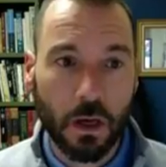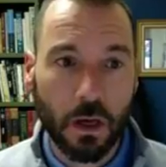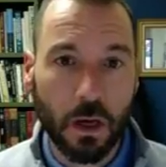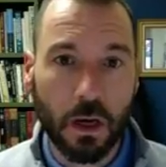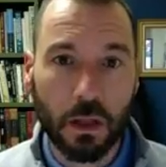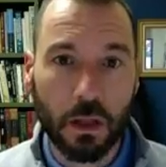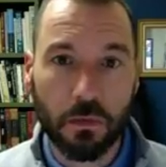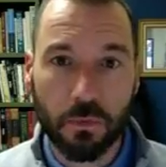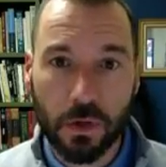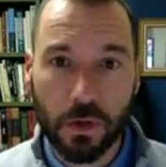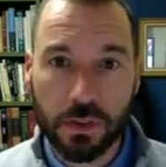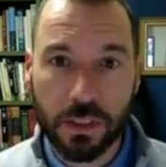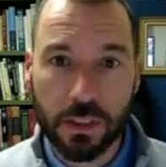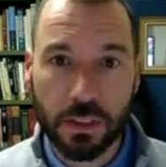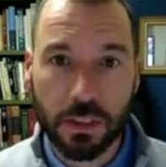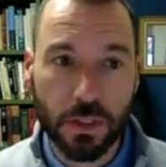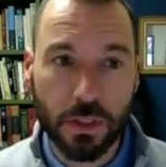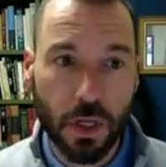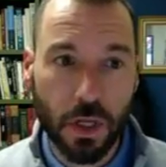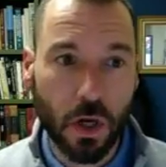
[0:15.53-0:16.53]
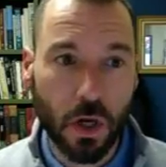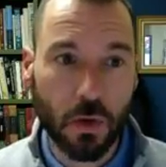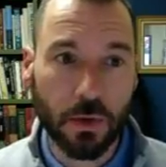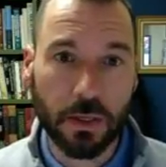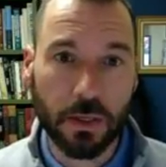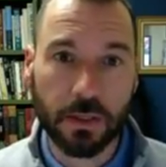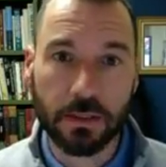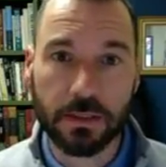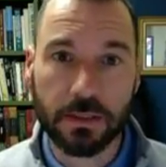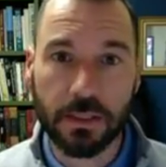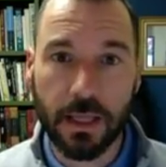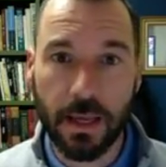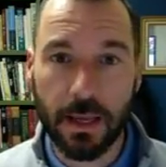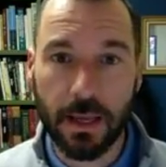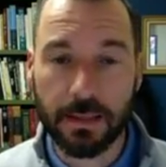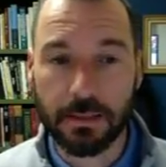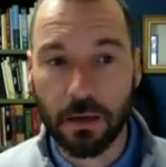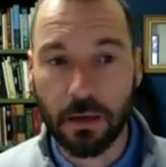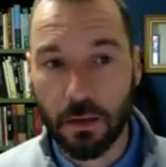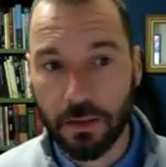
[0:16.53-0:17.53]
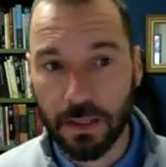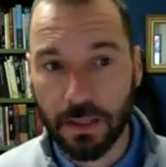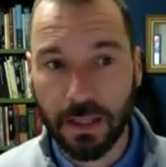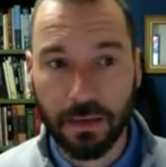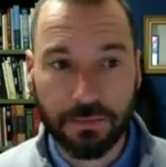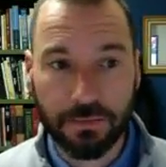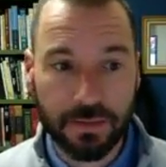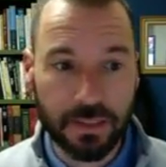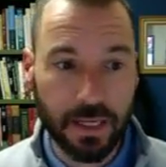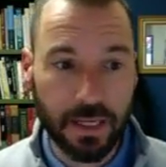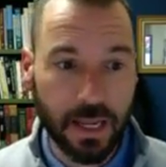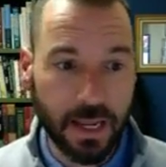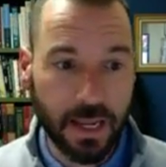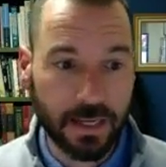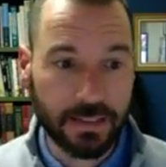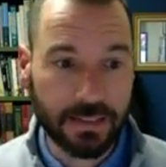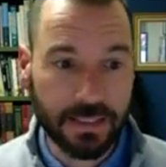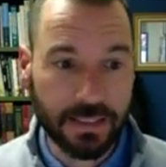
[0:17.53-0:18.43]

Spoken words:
The first thing to know is that on the left-hand